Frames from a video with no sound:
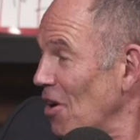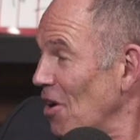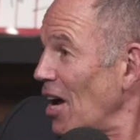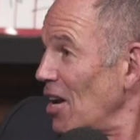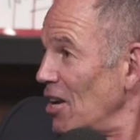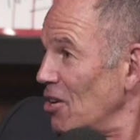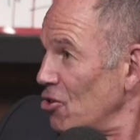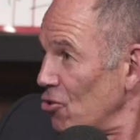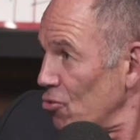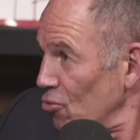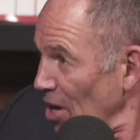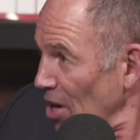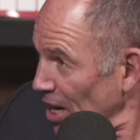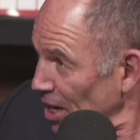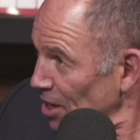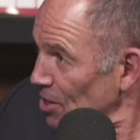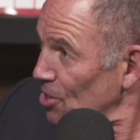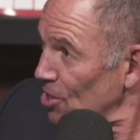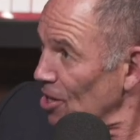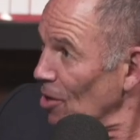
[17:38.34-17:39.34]
got to
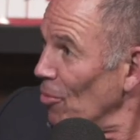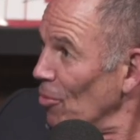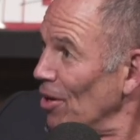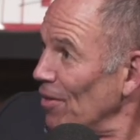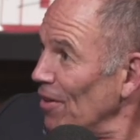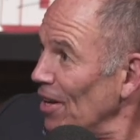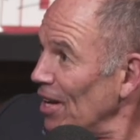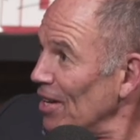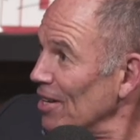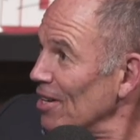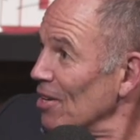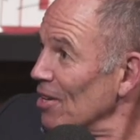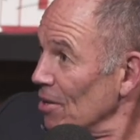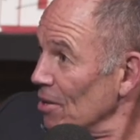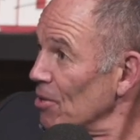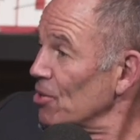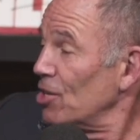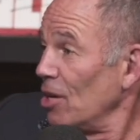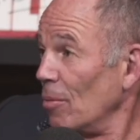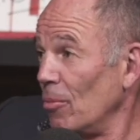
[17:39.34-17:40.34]
train someone that
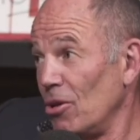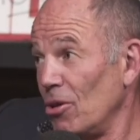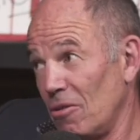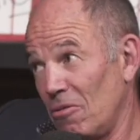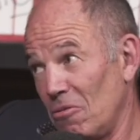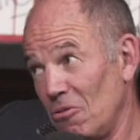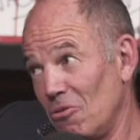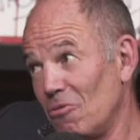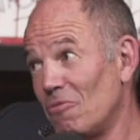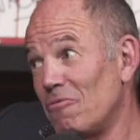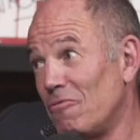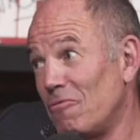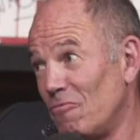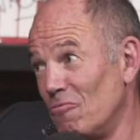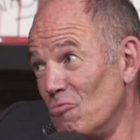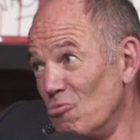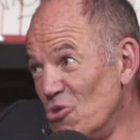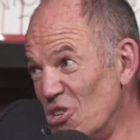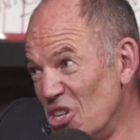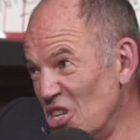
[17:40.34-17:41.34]
some of the
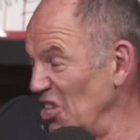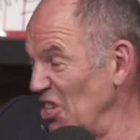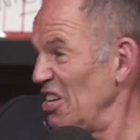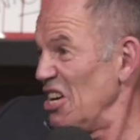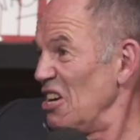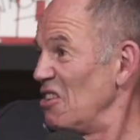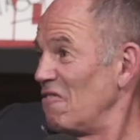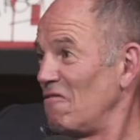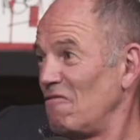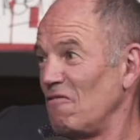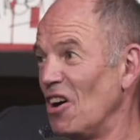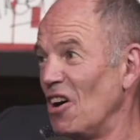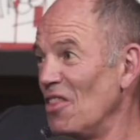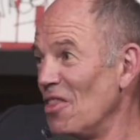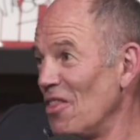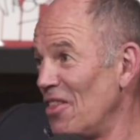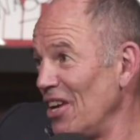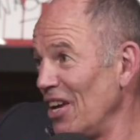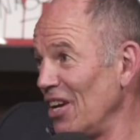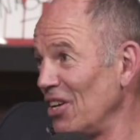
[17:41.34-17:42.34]
really fun
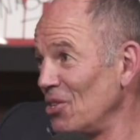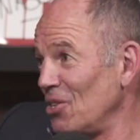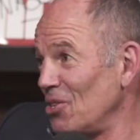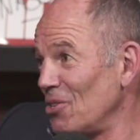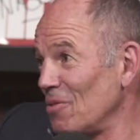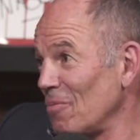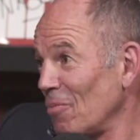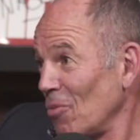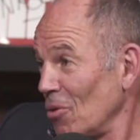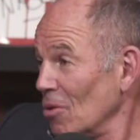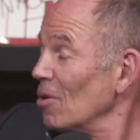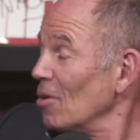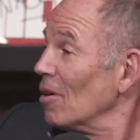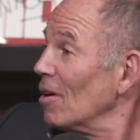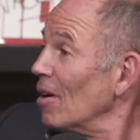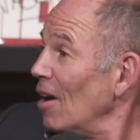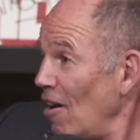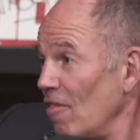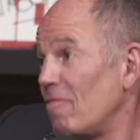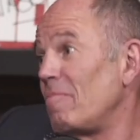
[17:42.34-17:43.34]
things yeah.
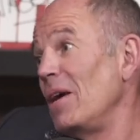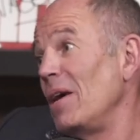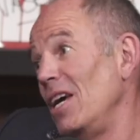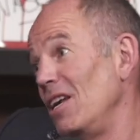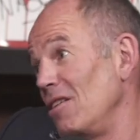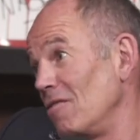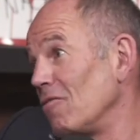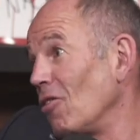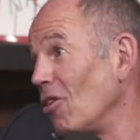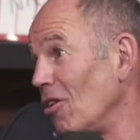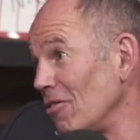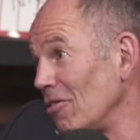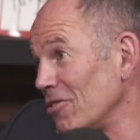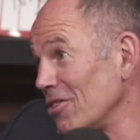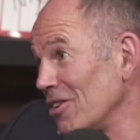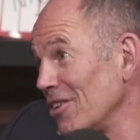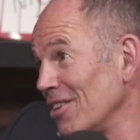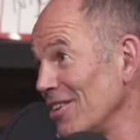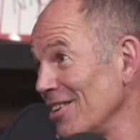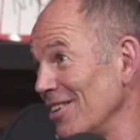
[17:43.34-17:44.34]
have pain involved.
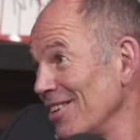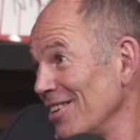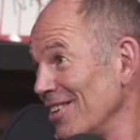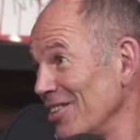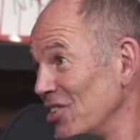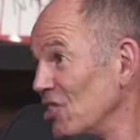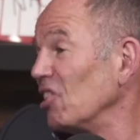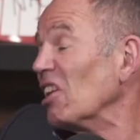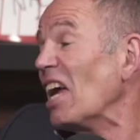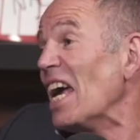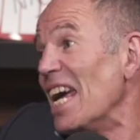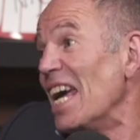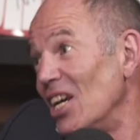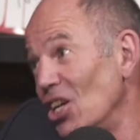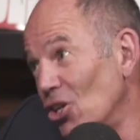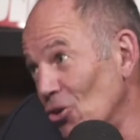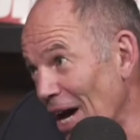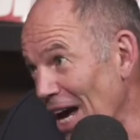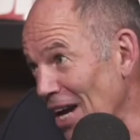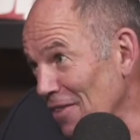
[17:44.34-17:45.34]
Yeah. Delayed
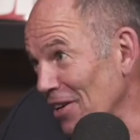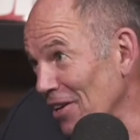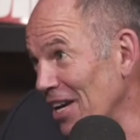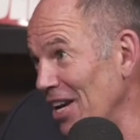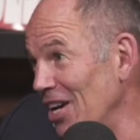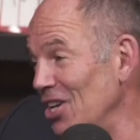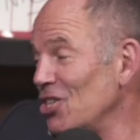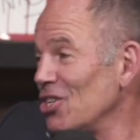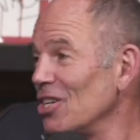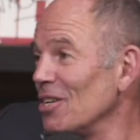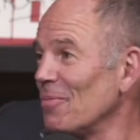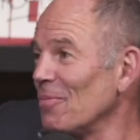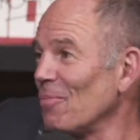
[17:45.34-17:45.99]
gratification.